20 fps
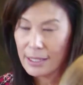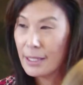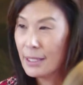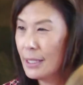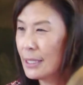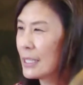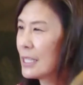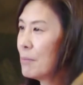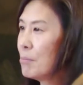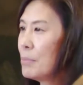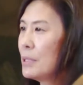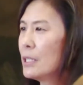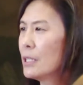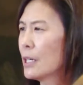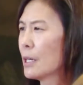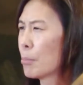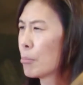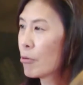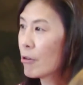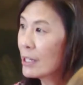it can be
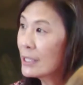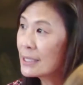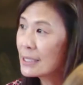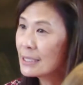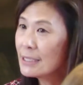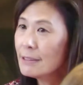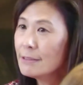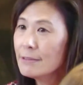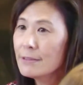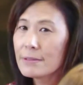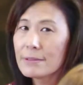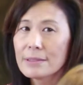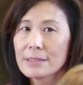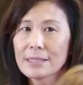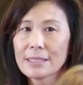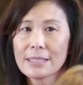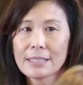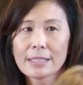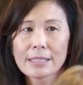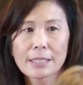oppressive,
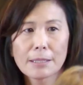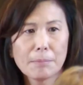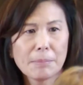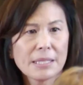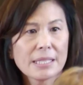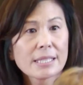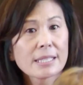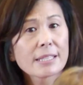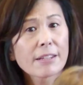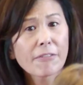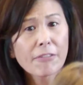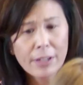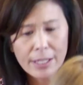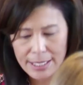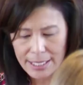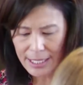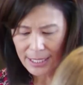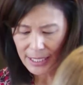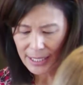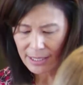it can be
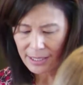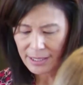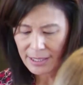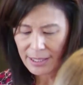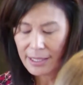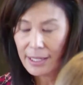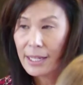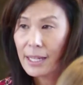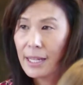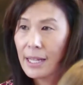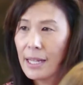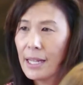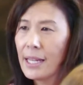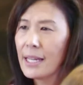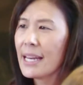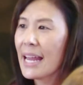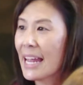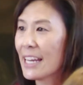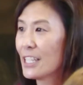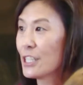suffocating,
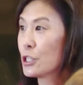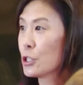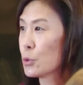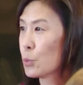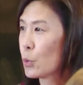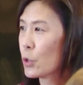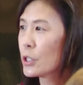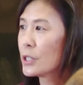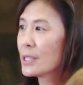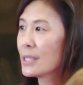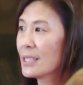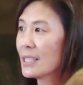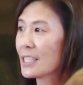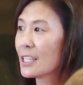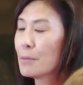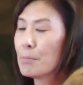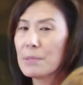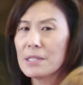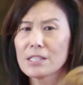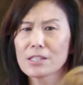and at its worst, it
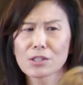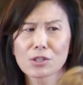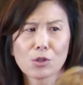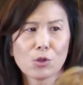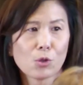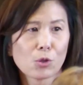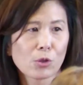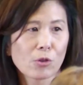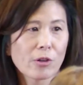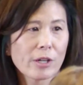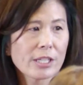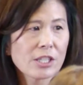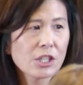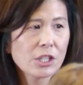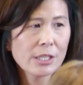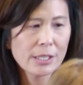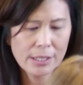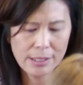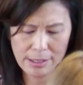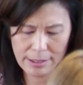can be soul-crushing.